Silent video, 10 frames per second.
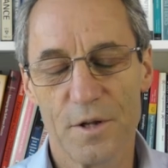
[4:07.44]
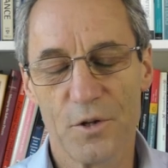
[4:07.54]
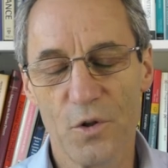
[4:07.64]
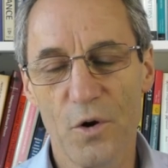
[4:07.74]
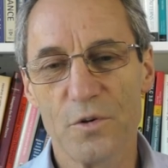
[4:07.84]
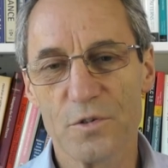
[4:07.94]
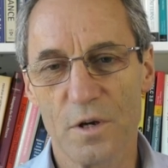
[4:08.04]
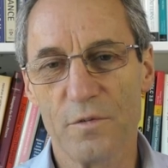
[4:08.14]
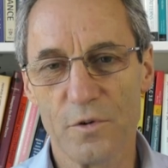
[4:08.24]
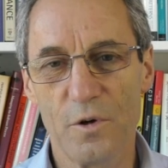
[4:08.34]
knows
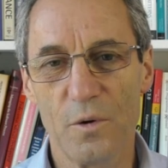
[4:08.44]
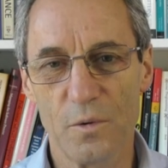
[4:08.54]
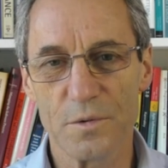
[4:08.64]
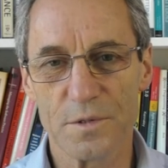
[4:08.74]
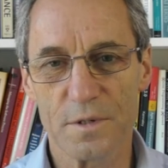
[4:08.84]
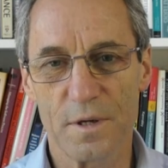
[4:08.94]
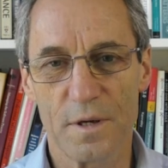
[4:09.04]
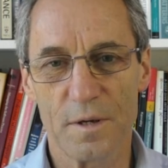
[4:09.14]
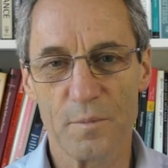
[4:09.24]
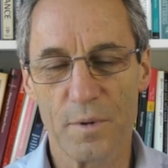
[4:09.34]
of goals
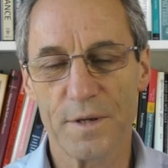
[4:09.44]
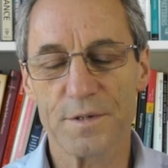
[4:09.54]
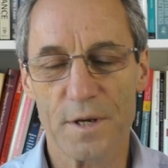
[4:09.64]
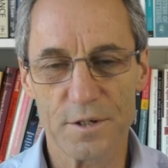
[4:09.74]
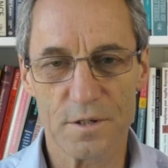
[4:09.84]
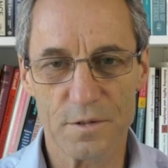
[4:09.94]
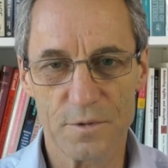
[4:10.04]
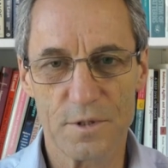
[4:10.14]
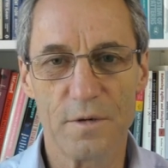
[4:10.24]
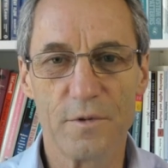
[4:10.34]
and plans actions to
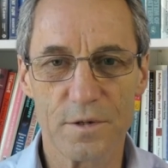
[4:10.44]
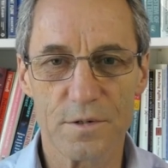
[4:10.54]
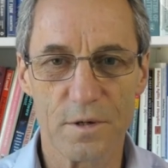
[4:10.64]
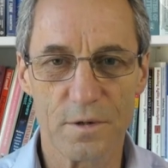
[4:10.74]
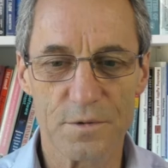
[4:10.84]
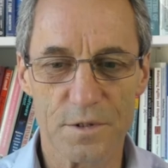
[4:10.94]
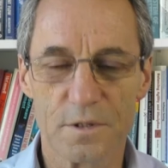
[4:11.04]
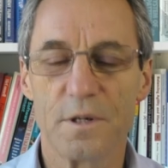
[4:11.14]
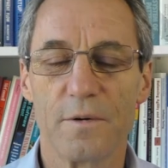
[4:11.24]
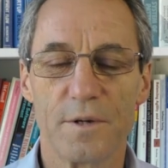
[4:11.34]
achieve those goals. It
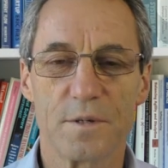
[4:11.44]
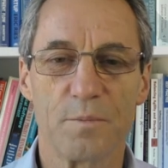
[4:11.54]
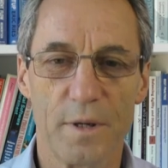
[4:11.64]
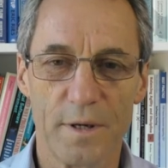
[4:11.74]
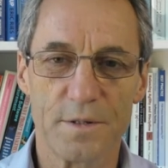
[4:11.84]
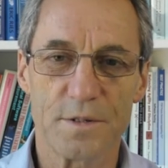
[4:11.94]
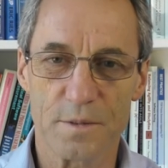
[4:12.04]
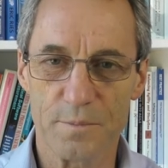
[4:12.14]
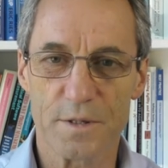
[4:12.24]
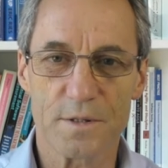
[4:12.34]
generates some plans,
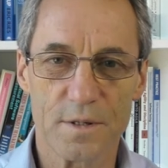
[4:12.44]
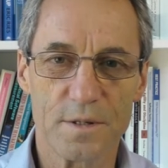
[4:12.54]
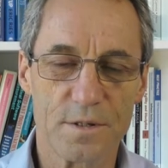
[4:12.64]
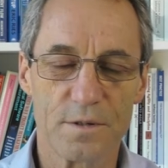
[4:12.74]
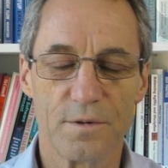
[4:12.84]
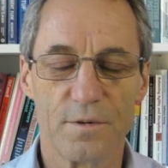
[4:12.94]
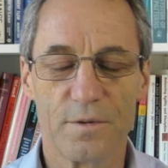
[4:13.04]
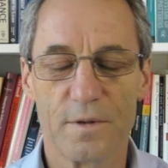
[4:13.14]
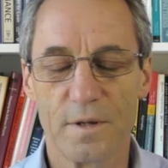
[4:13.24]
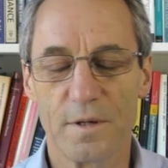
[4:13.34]
submits these to
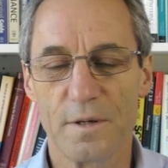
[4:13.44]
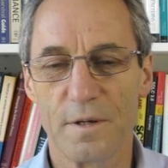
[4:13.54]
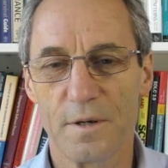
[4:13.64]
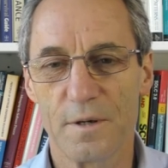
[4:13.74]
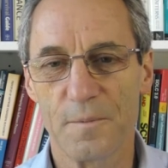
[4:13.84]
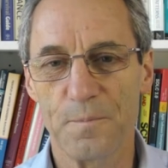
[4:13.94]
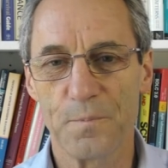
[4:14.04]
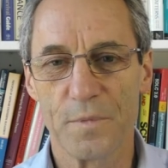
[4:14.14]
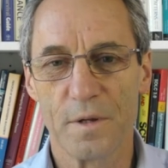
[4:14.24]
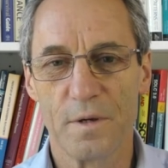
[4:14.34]
the
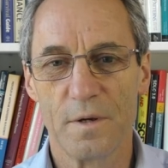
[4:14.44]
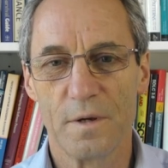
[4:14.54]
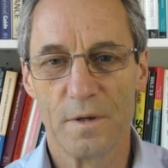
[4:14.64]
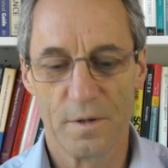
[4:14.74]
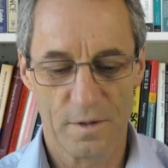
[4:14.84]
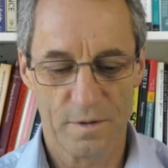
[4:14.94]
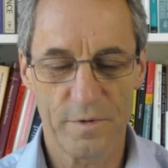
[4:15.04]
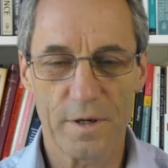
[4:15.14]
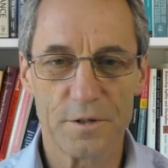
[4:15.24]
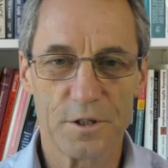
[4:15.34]

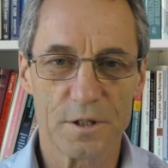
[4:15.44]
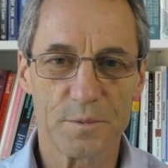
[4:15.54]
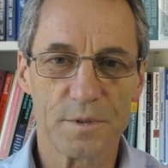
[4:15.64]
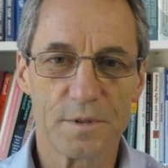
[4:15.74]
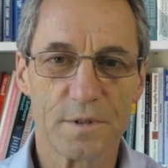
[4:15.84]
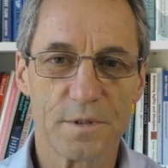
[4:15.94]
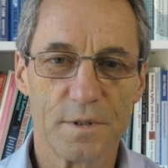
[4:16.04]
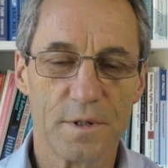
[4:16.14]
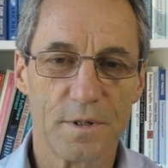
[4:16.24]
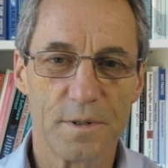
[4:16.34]
value judgment
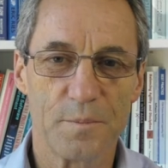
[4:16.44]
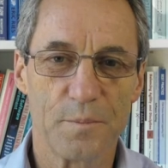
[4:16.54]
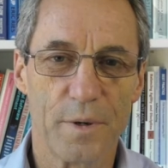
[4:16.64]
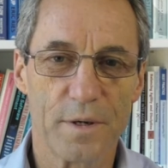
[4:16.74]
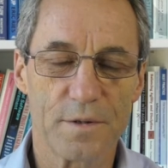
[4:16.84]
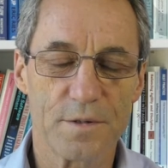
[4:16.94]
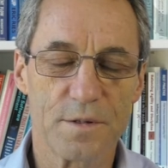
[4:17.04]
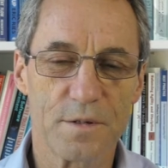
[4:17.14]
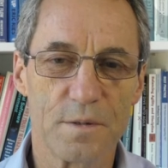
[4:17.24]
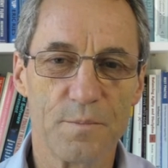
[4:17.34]
part of the
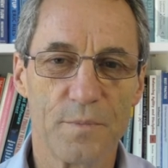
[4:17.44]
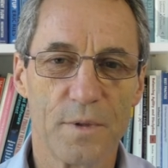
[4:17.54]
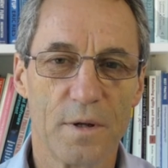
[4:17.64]
system.